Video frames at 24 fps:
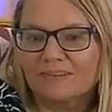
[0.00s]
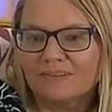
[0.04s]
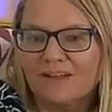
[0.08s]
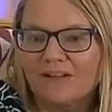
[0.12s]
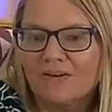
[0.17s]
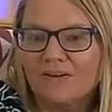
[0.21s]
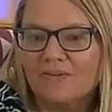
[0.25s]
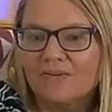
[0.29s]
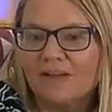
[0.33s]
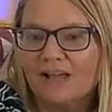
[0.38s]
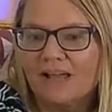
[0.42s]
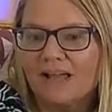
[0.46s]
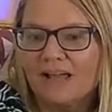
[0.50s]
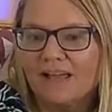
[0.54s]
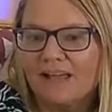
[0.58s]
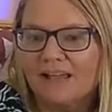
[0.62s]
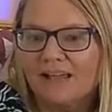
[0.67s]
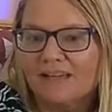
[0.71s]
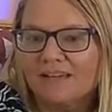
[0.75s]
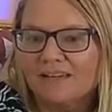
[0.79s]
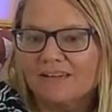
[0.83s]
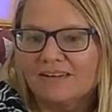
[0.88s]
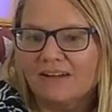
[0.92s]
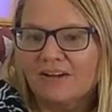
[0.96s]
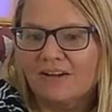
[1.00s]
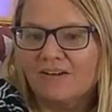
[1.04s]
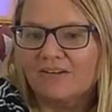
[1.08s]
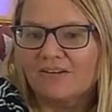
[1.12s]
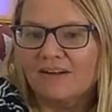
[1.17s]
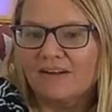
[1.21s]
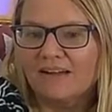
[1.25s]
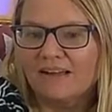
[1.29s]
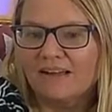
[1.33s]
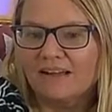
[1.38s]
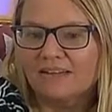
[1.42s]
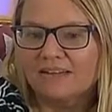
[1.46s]
Okay. All
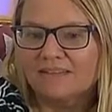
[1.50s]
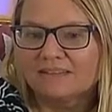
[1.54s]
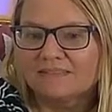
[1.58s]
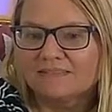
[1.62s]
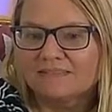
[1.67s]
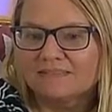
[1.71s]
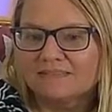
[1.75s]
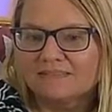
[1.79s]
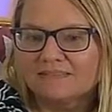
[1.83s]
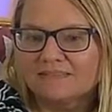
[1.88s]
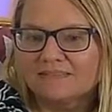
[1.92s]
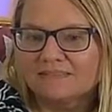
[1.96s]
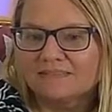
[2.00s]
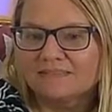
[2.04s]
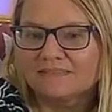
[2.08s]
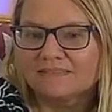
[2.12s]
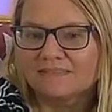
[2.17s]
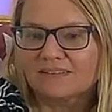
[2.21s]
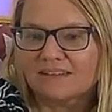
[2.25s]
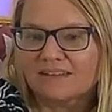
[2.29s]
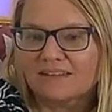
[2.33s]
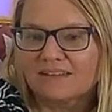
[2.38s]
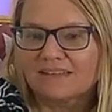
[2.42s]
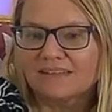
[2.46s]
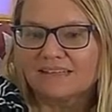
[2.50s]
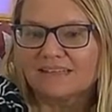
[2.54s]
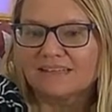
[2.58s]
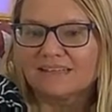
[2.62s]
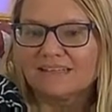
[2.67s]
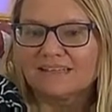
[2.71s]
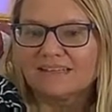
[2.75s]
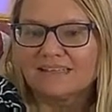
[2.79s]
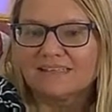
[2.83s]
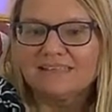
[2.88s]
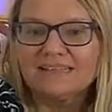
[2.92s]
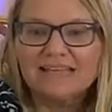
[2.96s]
right.
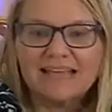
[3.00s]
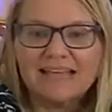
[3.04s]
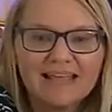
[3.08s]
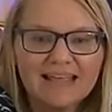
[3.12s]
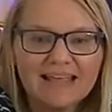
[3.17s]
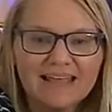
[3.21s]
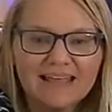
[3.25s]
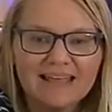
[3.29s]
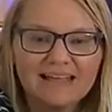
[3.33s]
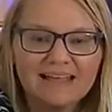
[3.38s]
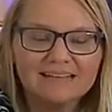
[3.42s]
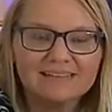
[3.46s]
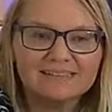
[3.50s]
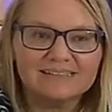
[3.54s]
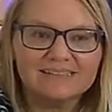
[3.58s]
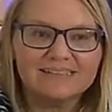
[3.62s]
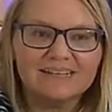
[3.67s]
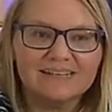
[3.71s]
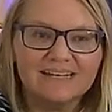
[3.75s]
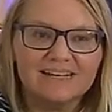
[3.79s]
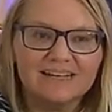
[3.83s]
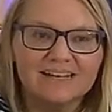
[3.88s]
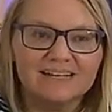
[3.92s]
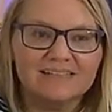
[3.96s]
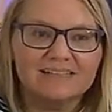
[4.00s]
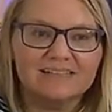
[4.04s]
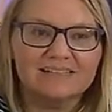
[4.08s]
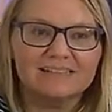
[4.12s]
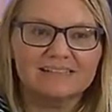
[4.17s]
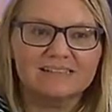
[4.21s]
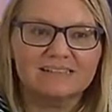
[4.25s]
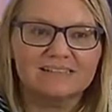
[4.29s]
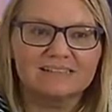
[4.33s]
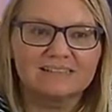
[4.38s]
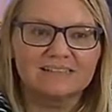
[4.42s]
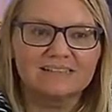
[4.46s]
Yes,
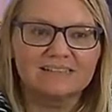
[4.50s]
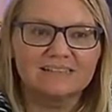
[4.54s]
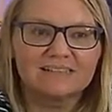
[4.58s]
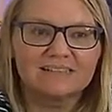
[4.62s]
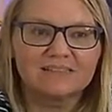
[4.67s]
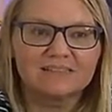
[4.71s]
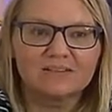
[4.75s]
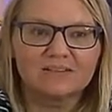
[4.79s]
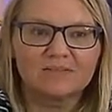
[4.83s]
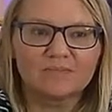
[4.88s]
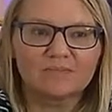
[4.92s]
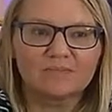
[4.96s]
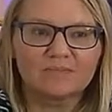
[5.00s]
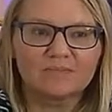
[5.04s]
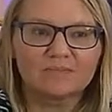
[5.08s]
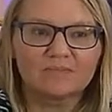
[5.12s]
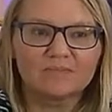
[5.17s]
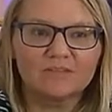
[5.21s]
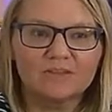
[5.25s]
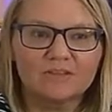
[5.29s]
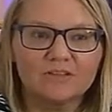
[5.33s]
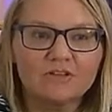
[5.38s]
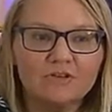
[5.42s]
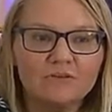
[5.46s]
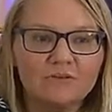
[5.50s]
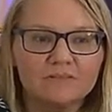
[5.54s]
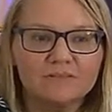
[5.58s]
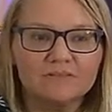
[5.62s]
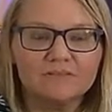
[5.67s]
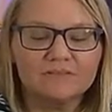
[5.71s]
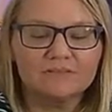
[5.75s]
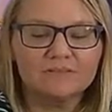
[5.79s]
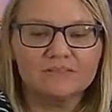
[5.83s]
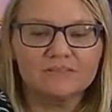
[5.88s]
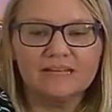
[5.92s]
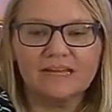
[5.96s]
yes. You could,
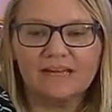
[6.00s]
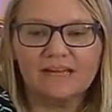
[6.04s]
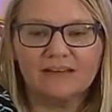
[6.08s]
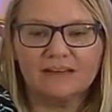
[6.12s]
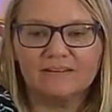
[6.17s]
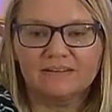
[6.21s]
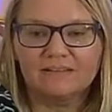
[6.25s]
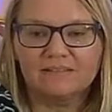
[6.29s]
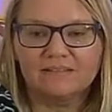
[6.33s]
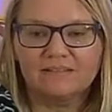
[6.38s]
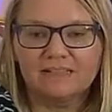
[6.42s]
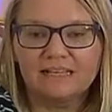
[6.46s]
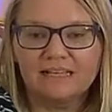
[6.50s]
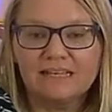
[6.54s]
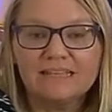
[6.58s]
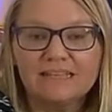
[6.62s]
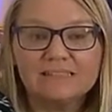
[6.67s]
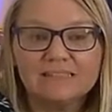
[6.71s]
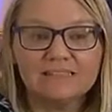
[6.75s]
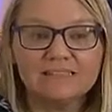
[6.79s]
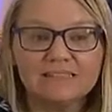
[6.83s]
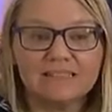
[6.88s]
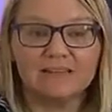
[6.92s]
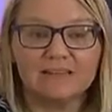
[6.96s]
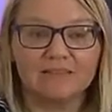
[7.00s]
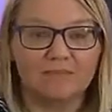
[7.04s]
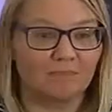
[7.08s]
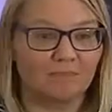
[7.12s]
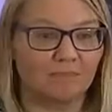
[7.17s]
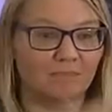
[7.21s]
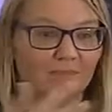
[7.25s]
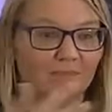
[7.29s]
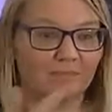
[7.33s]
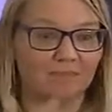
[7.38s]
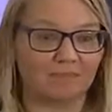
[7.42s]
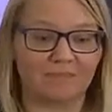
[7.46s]
yeah. It's
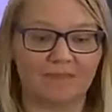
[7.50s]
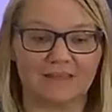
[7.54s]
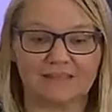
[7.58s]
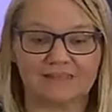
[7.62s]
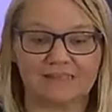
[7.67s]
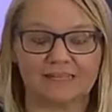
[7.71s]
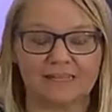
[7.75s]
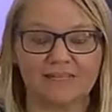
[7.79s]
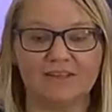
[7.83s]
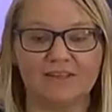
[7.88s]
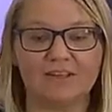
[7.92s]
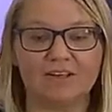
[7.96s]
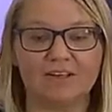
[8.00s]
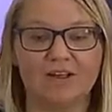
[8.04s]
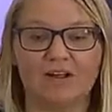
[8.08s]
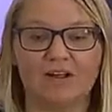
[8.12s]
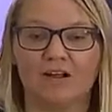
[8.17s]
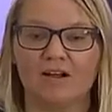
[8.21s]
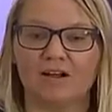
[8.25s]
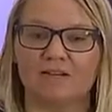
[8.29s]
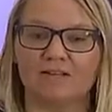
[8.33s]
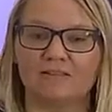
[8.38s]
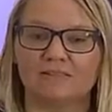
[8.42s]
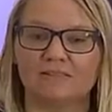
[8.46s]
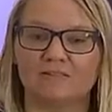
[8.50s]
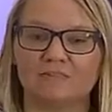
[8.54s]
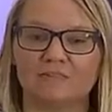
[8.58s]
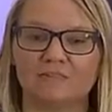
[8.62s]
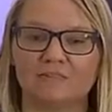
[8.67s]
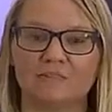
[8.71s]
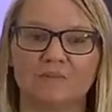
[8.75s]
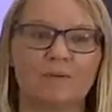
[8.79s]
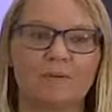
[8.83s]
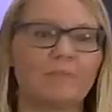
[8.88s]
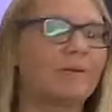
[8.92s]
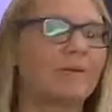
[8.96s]
in the cards.
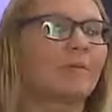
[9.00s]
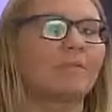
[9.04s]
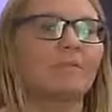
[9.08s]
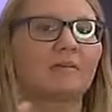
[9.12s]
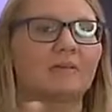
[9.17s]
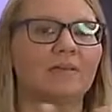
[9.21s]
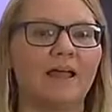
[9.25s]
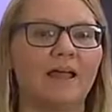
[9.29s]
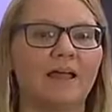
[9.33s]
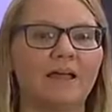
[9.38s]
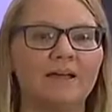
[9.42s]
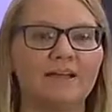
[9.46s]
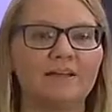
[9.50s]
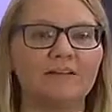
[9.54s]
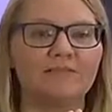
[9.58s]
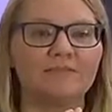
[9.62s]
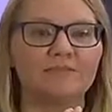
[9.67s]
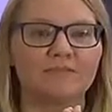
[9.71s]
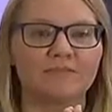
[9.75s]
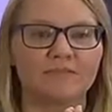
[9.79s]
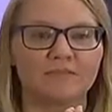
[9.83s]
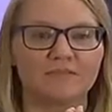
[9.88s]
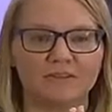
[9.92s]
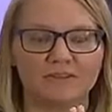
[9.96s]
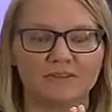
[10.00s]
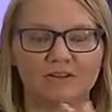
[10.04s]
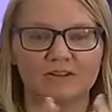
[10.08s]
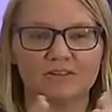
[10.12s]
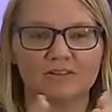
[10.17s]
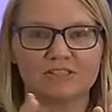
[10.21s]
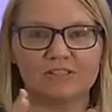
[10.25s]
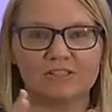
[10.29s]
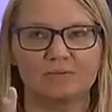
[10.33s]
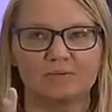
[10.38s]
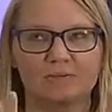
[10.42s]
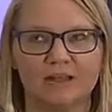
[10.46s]
Remember, nine
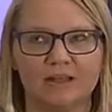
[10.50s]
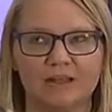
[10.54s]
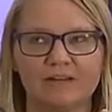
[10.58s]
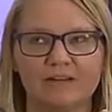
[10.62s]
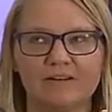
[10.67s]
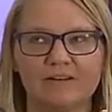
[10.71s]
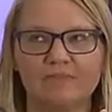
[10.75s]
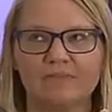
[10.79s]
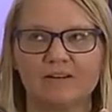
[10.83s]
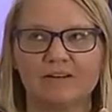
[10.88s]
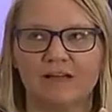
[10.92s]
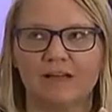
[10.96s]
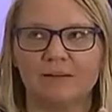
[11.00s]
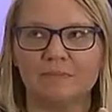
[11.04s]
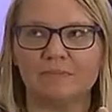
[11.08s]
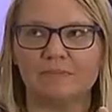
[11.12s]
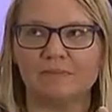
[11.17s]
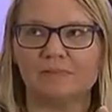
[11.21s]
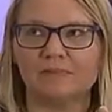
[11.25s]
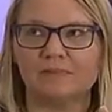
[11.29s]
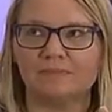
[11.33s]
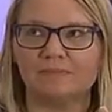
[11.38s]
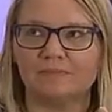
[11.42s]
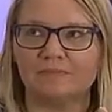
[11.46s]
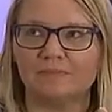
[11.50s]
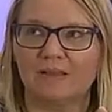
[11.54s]
of cups.